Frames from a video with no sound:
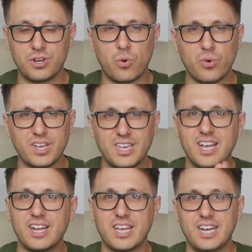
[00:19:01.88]
annoying
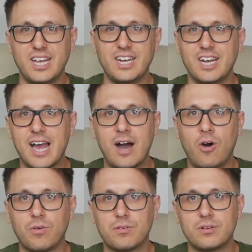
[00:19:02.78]
getting it in and
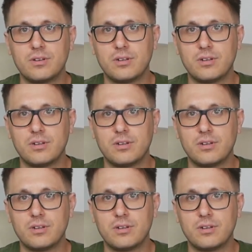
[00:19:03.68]
out,